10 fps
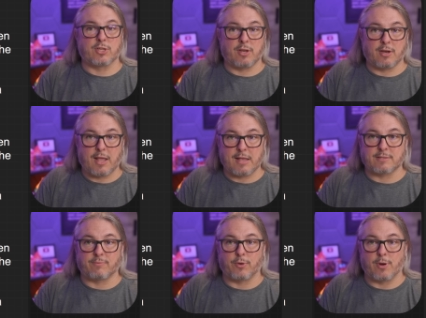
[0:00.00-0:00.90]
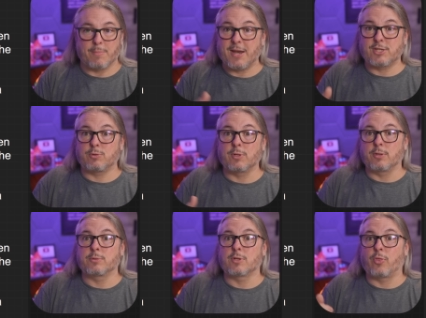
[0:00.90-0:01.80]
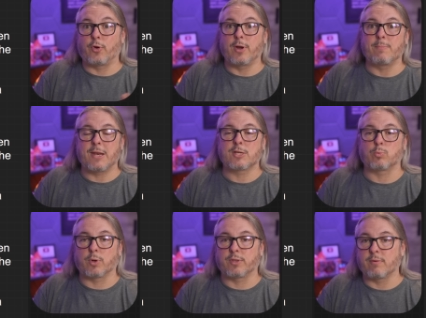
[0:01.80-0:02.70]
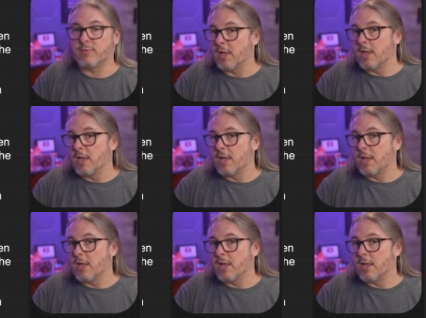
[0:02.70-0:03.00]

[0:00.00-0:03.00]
In the case of 30 minutes, you would lose 30 minutes worth of